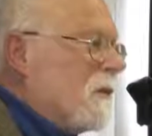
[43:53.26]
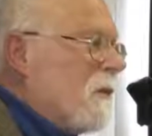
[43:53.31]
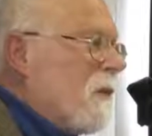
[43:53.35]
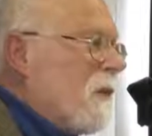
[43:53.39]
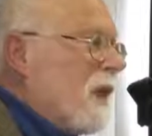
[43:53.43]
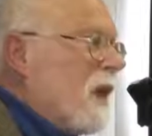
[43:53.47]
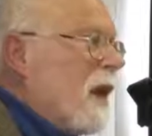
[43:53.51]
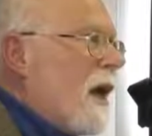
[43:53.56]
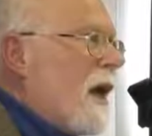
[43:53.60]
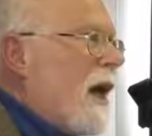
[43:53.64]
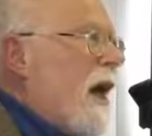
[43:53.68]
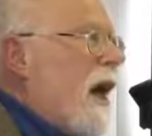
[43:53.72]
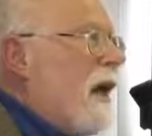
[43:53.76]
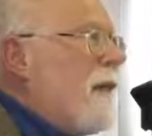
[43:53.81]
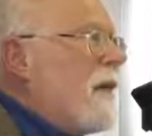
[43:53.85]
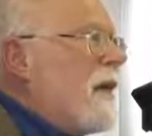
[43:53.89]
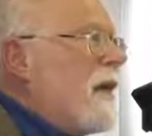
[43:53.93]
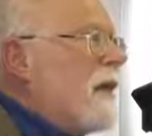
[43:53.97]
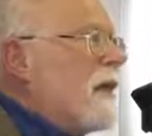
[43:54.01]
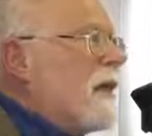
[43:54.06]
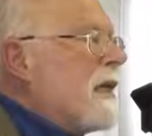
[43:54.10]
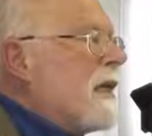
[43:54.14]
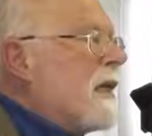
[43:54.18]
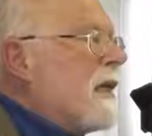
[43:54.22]
came into the
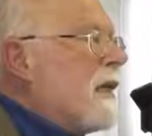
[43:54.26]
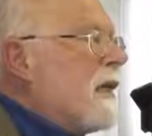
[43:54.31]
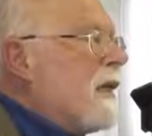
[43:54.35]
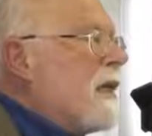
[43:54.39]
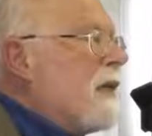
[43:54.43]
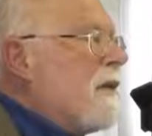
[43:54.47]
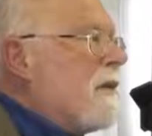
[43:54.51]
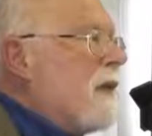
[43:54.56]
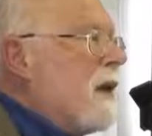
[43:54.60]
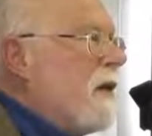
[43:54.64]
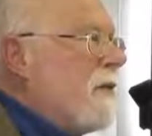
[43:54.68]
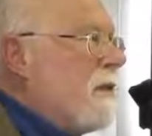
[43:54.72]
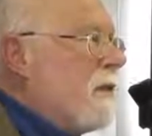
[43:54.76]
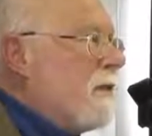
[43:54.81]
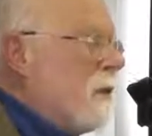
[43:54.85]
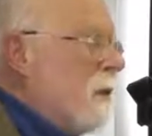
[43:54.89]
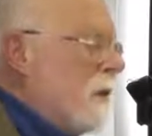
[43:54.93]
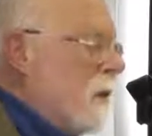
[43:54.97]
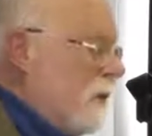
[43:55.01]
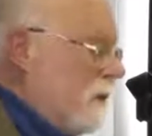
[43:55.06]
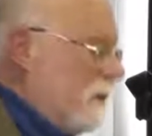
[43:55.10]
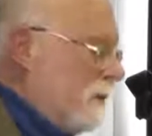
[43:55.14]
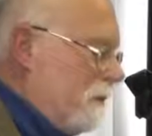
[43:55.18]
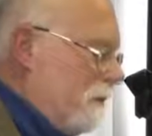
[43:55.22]
city of Liverpool,
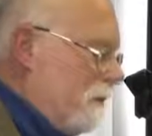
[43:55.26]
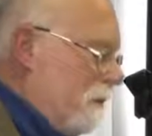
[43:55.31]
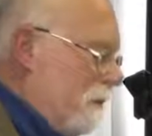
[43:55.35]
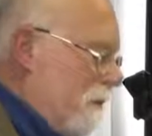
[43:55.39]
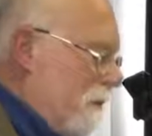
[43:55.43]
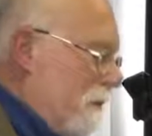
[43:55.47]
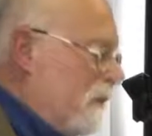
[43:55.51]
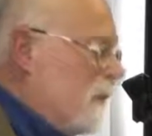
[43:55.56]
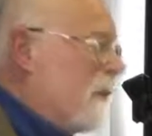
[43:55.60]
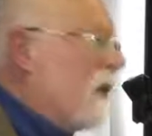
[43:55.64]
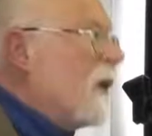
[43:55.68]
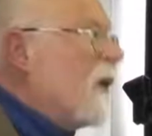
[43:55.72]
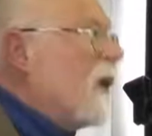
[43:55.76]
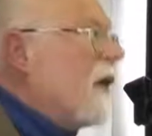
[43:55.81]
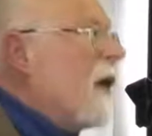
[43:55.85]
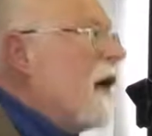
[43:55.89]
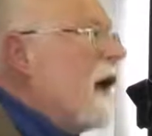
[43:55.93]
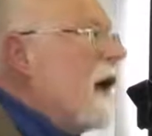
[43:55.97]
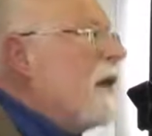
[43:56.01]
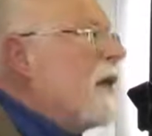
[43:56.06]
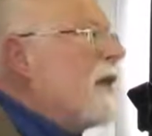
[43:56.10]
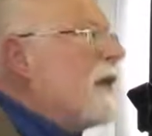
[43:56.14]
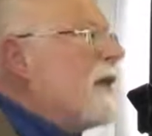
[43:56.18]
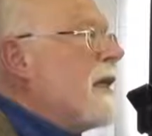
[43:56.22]
and the
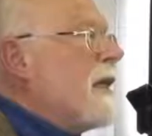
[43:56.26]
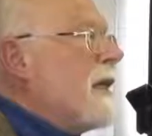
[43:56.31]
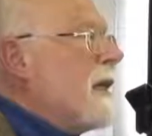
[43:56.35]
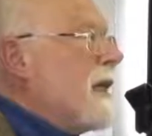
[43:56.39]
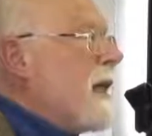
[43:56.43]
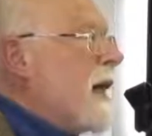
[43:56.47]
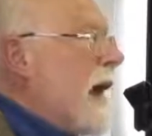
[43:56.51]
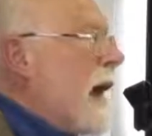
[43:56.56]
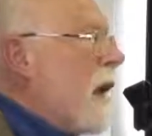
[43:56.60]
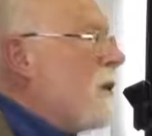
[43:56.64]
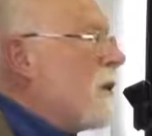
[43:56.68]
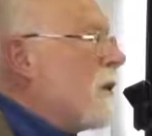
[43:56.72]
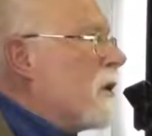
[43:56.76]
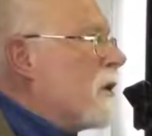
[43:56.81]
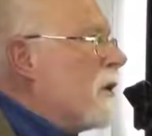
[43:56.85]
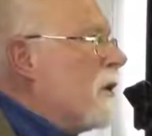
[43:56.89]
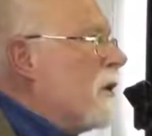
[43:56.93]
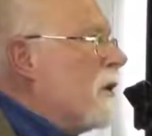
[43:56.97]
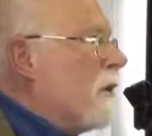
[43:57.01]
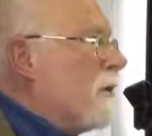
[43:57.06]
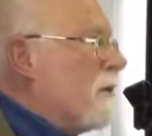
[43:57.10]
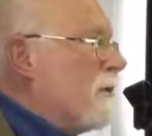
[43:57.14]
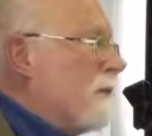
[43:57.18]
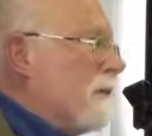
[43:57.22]
city
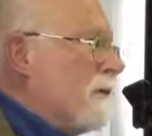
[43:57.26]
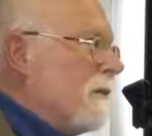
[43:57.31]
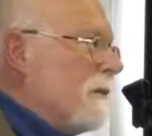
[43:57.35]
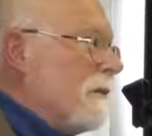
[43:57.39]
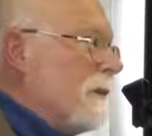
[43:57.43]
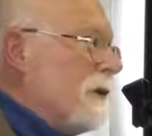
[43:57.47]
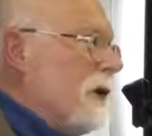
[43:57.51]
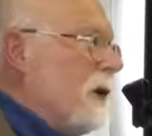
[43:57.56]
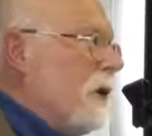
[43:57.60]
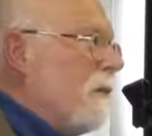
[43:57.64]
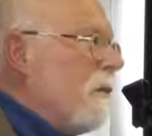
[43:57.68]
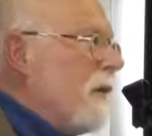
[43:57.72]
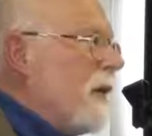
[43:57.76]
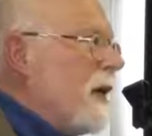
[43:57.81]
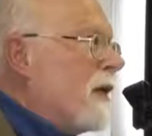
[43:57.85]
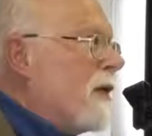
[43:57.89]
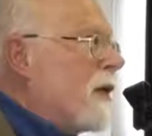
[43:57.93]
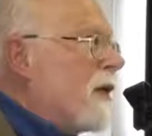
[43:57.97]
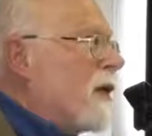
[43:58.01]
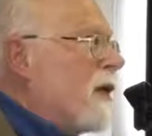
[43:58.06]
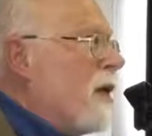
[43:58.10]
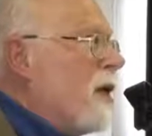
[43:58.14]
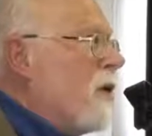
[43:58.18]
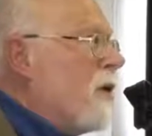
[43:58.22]
council, not being
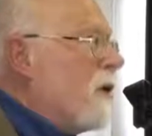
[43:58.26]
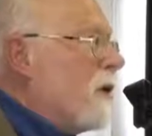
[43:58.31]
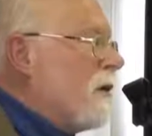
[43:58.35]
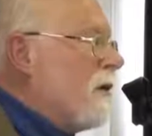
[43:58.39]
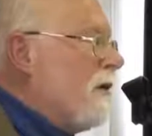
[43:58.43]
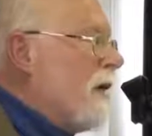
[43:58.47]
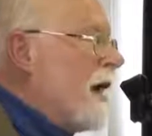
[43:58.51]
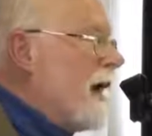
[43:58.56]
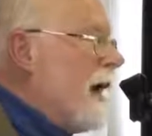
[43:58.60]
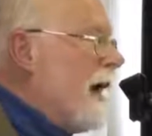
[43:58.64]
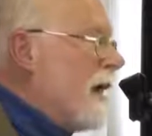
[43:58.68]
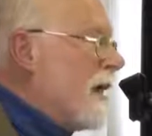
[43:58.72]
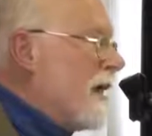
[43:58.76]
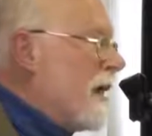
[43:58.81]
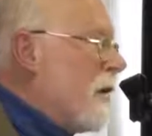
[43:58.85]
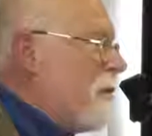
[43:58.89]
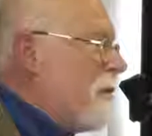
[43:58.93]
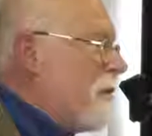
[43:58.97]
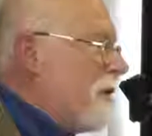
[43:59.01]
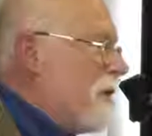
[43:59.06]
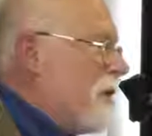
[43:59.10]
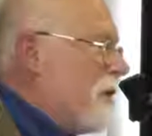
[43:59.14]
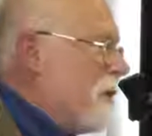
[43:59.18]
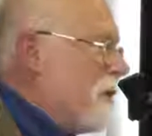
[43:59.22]
slow to realise there was an
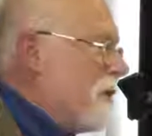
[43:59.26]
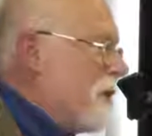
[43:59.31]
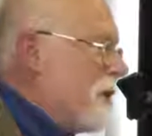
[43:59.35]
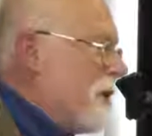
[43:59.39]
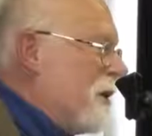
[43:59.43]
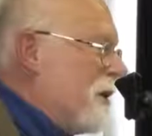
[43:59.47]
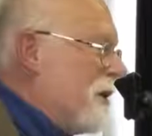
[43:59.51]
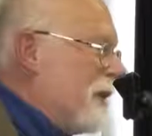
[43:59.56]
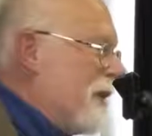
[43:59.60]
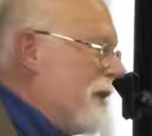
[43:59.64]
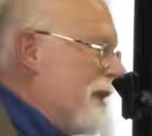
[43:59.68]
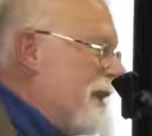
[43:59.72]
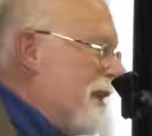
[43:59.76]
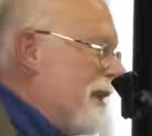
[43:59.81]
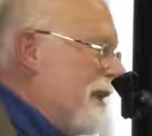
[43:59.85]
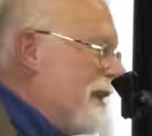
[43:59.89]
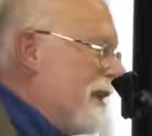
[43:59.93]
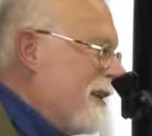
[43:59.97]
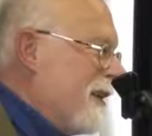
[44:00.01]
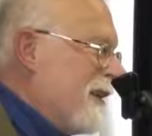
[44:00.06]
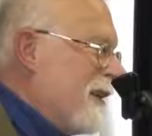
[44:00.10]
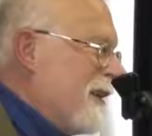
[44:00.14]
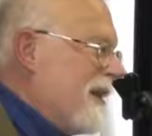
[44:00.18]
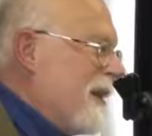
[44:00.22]
opportunity,
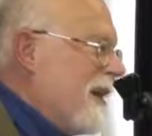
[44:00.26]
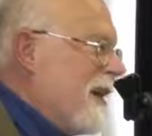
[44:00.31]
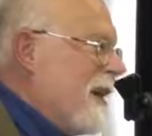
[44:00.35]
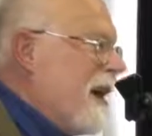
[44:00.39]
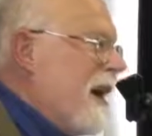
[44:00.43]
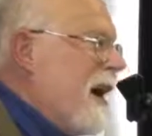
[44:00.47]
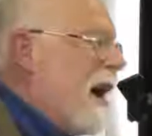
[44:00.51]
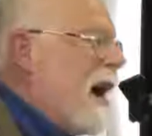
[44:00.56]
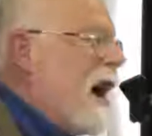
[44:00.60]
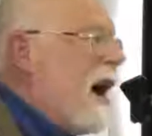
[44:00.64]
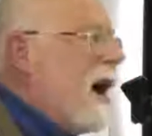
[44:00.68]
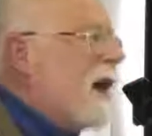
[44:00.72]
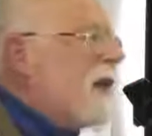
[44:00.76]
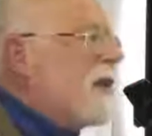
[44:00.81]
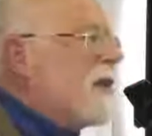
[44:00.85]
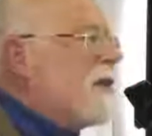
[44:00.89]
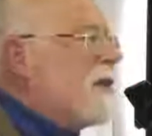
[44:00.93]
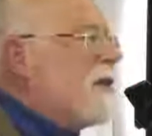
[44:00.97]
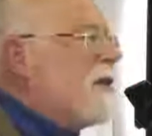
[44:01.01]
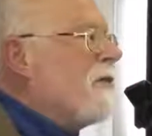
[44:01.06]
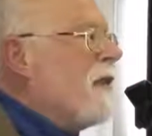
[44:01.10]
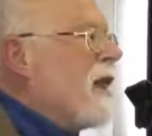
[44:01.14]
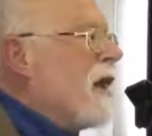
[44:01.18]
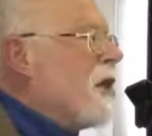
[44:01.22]
asked the
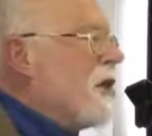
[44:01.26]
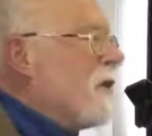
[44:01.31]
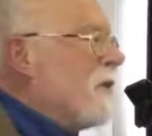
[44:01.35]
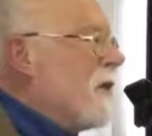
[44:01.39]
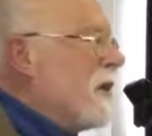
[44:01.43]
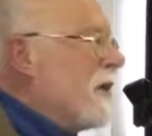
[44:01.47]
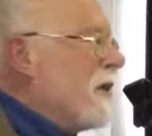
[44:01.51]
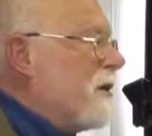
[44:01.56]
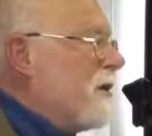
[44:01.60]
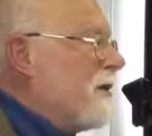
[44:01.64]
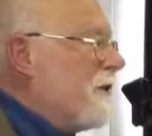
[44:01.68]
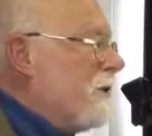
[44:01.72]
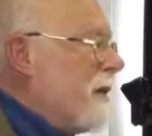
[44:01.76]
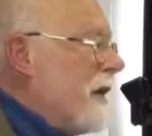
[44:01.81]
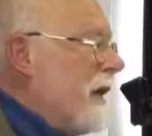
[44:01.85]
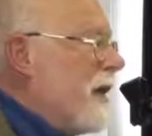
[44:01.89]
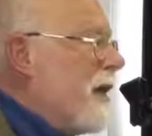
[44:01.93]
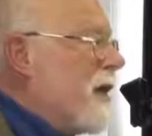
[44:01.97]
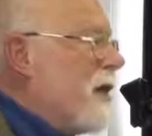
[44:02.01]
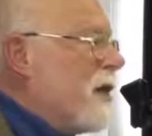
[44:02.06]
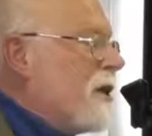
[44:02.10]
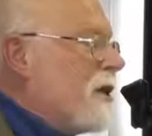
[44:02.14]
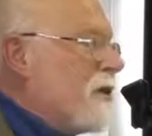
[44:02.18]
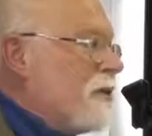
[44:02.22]
regiment of
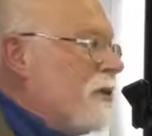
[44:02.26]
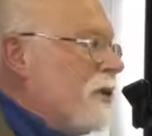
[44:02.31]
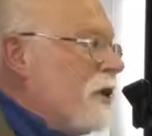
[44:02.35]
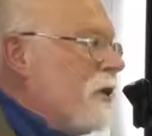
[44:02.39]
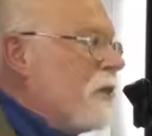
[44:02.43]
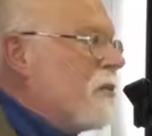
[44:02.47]
Indian troops to